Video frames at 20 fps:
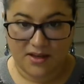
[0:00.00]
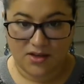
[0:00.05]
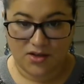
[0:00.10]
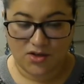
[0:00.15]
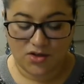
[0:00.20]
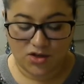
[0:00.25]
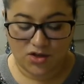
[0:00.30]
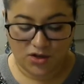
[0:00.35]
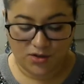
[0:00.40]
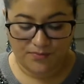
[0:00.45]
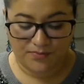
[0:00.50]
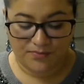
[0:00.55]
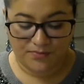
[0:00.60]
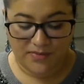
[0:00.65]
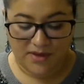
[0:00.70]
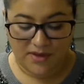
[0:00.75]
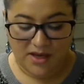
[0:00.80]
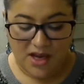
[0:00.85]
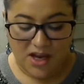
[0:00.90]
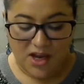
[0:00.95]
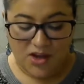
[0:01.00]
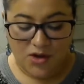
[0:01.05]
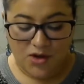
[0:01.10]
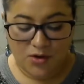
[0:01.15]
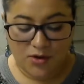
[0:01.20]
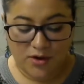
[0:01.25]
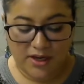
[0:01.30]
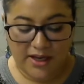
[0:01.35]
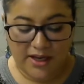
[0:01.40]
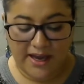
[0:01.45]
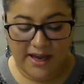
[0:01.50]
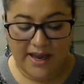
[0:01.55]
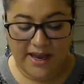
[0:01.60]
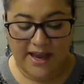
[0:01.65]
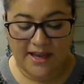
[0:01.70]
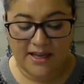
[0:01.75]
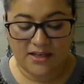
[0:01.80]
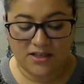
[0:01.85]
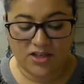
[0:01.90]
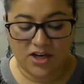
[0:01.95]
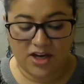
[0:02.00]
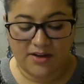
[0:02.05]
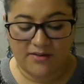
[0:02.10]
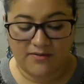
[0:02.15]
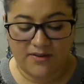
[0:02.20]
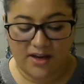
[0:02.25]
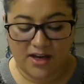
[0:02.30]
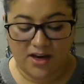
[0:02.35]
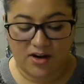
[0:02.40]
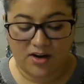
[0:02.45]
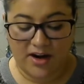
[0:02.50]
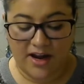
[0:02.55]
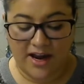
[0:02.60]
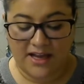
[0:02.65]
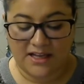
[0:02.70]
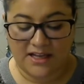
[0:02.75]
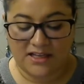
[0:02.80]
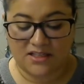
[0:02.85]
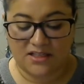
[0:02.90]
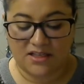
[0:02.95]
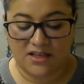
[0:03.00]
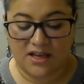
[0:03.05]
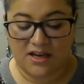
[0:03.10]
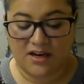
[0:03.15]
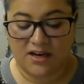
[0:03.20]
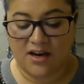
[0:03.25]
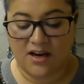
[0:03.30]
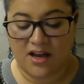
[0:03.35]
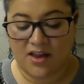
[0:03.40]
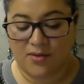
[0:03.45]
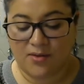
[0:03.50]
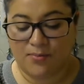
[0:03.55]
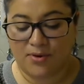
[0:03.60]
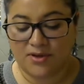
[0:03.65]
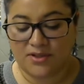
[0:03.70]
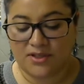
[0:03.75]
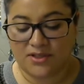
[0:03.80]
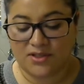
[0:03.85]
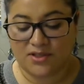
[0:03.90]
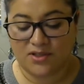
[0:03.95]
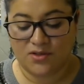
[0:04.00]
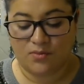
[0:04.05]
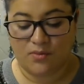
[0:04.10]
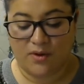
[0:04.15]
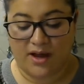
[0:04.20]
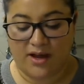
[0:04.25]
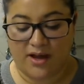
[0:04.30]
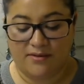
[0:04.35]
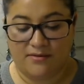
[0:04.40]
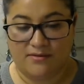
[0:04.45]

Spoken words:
True. You can get HIV or AIDS in another person's sweat.